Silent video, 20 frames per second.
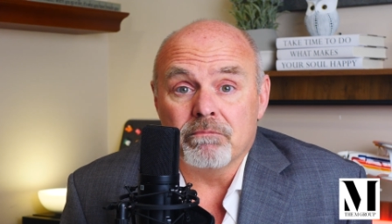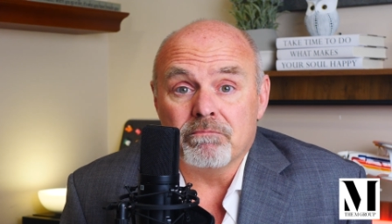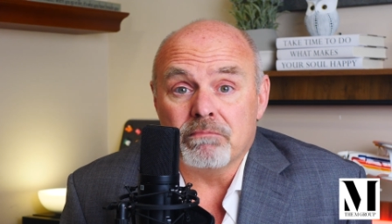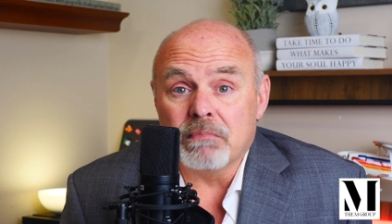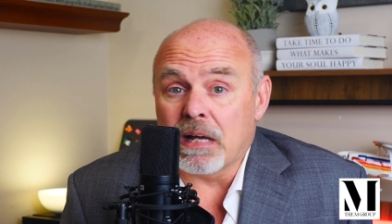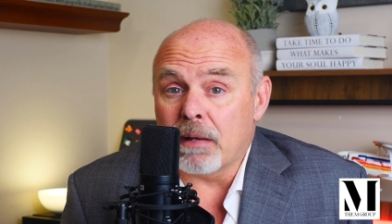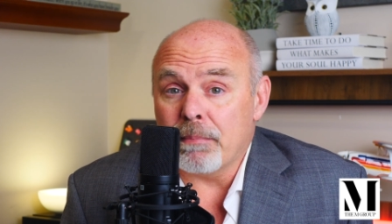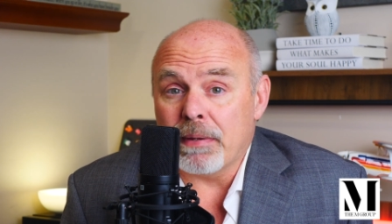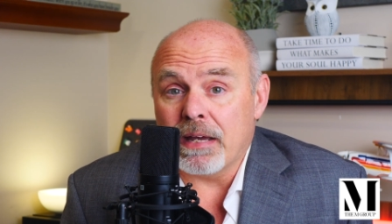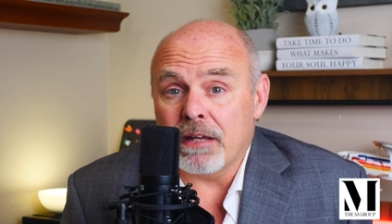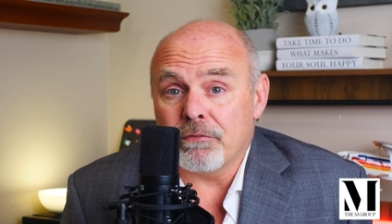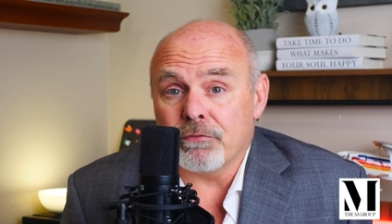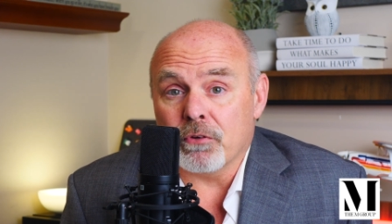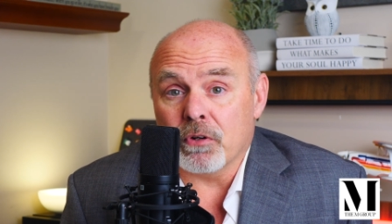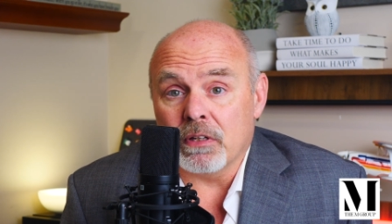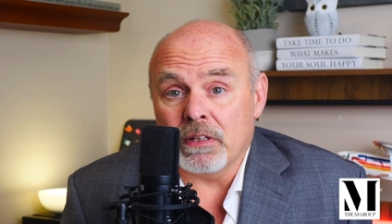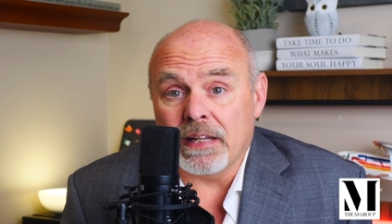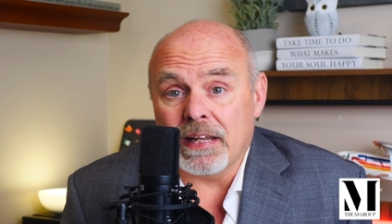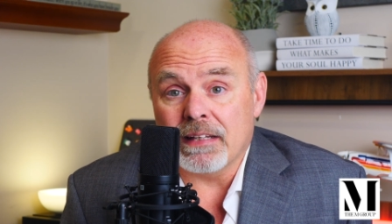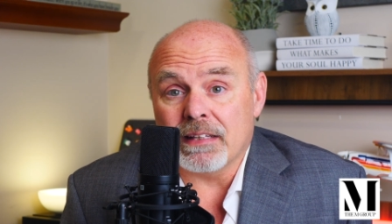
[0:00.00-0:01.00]
Not bad for
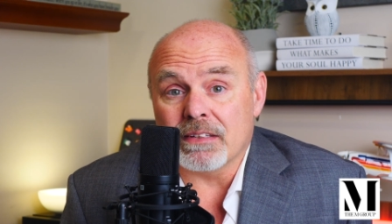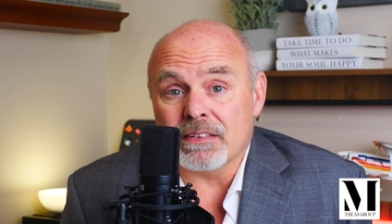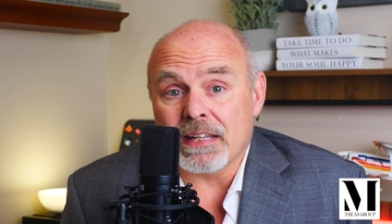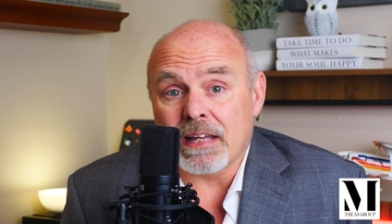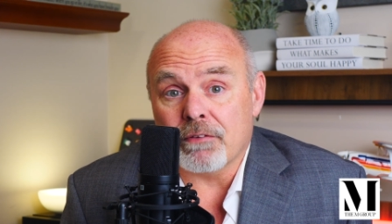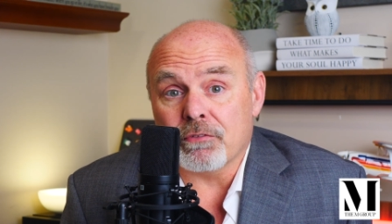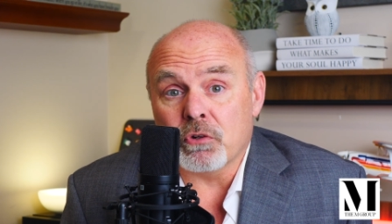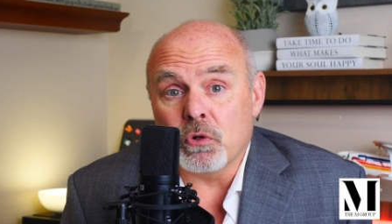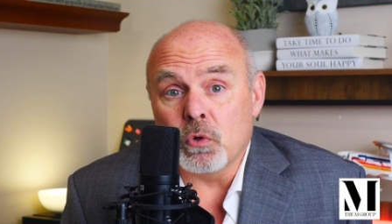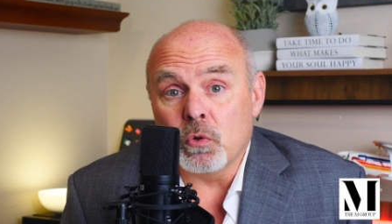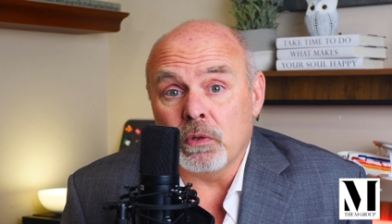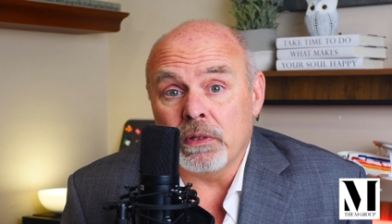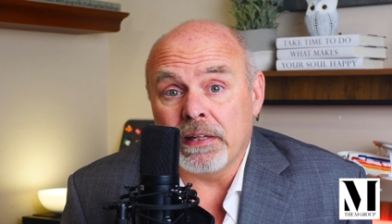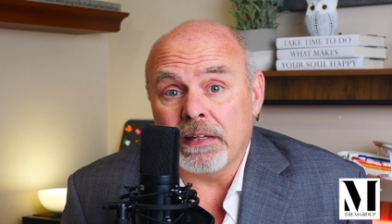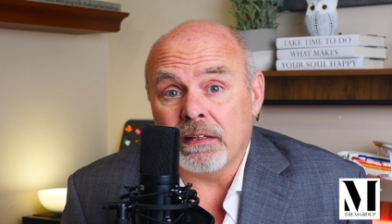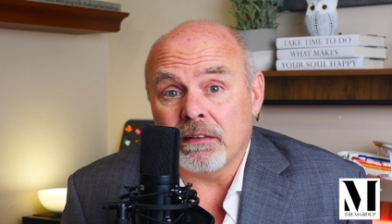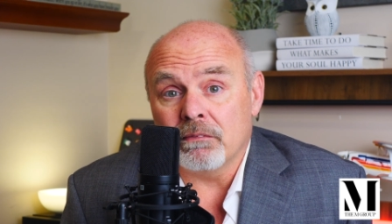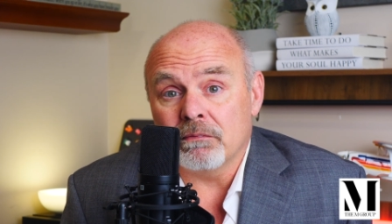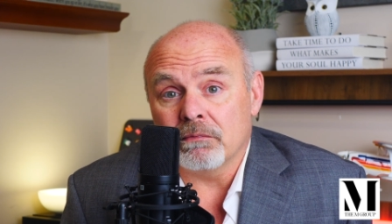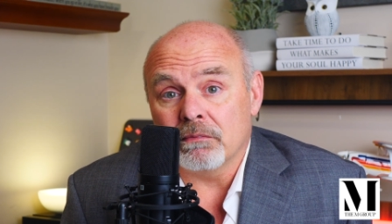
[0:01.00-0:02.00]
a lake that's half
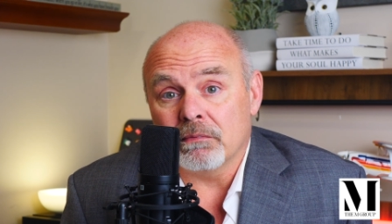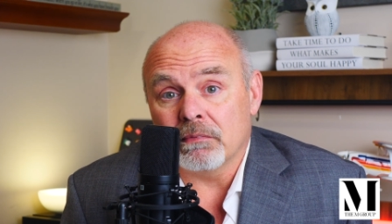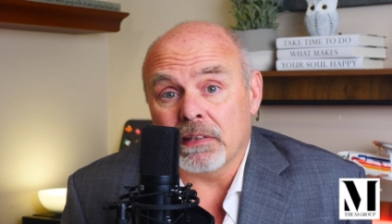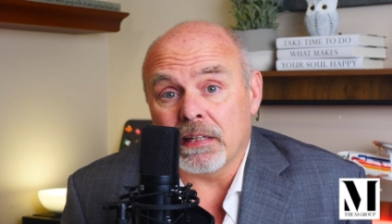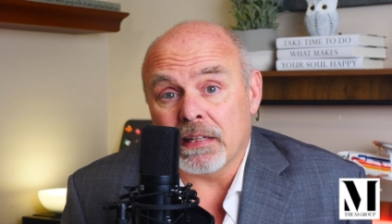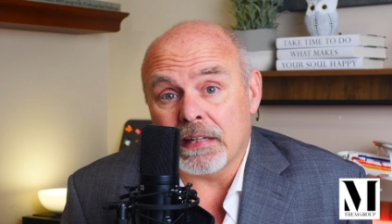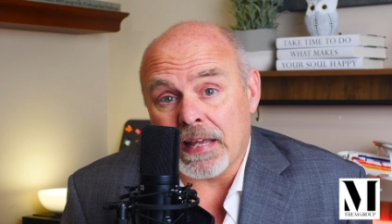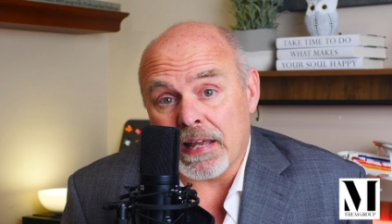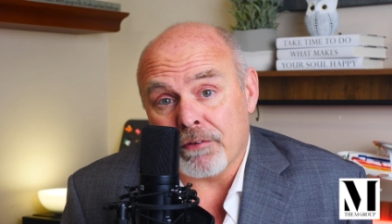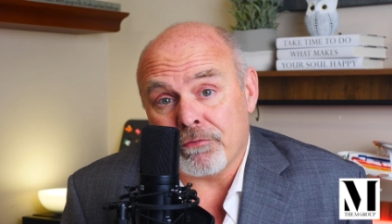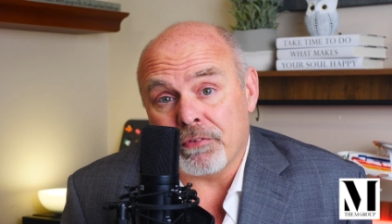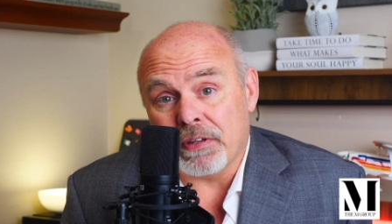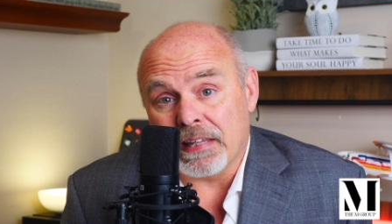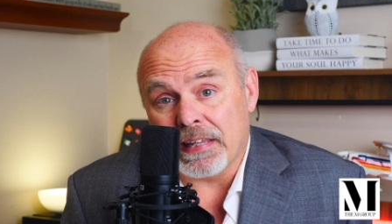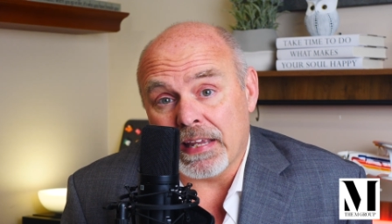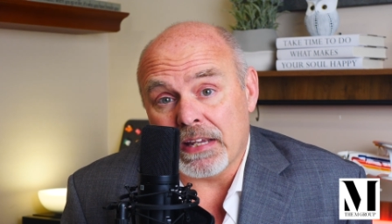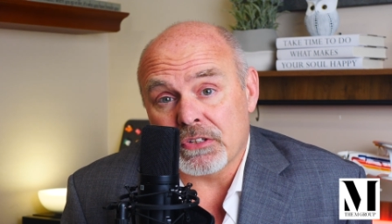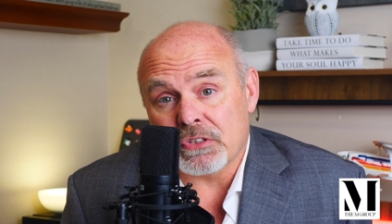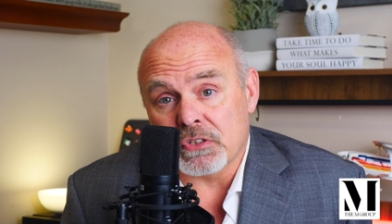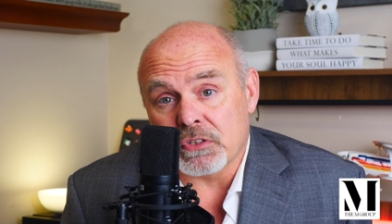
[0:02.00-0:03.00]
cooling and half
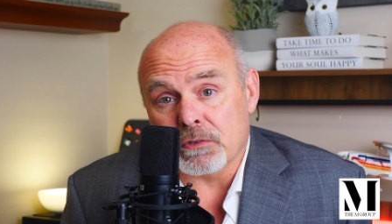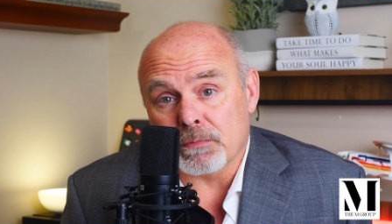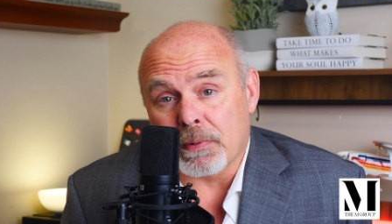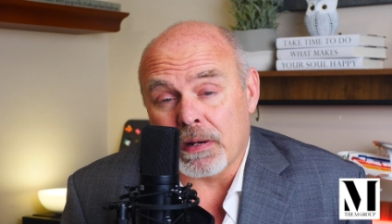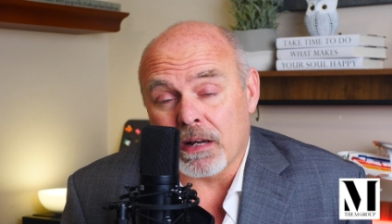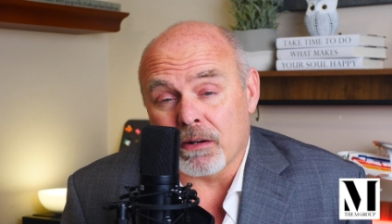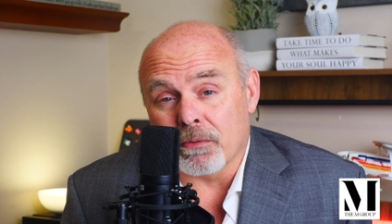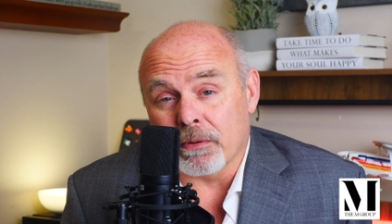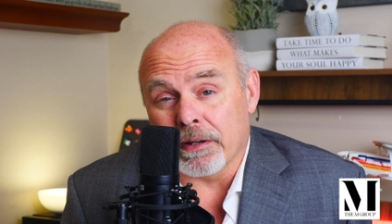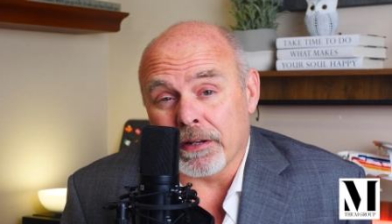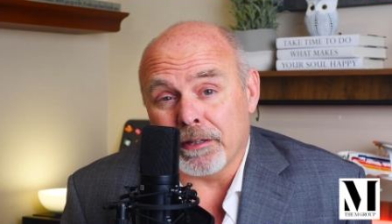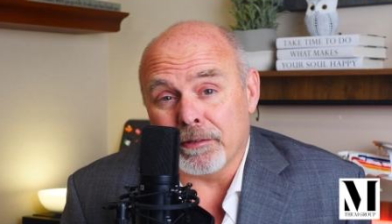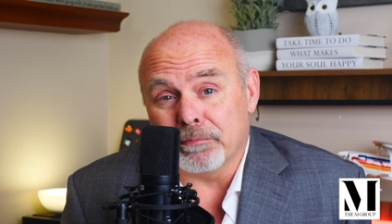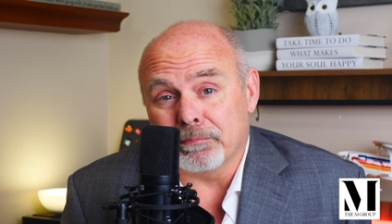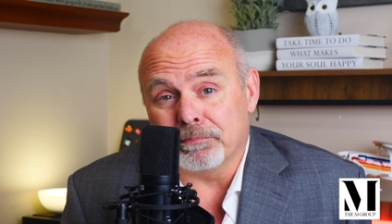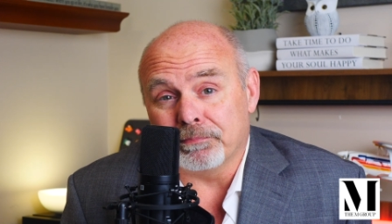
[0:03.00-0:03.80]
vacation spot, right?